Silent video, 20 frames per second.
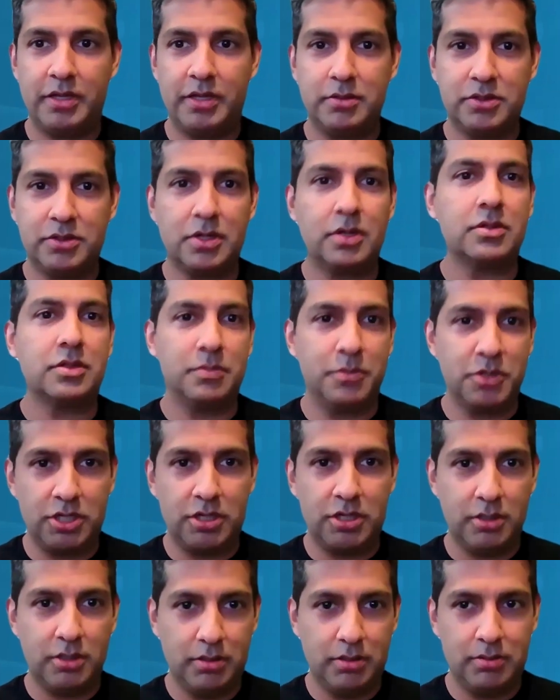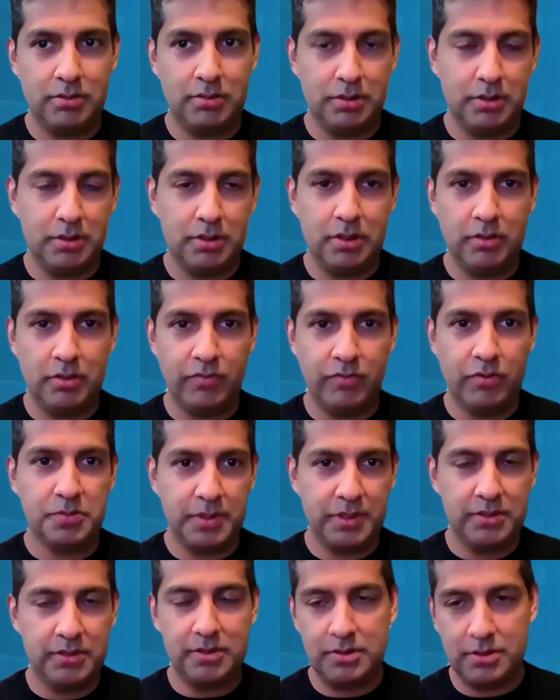start the machine in the first
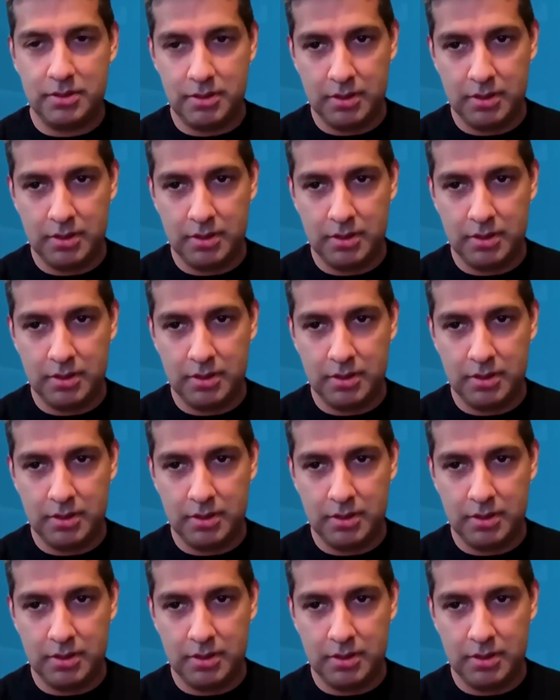place.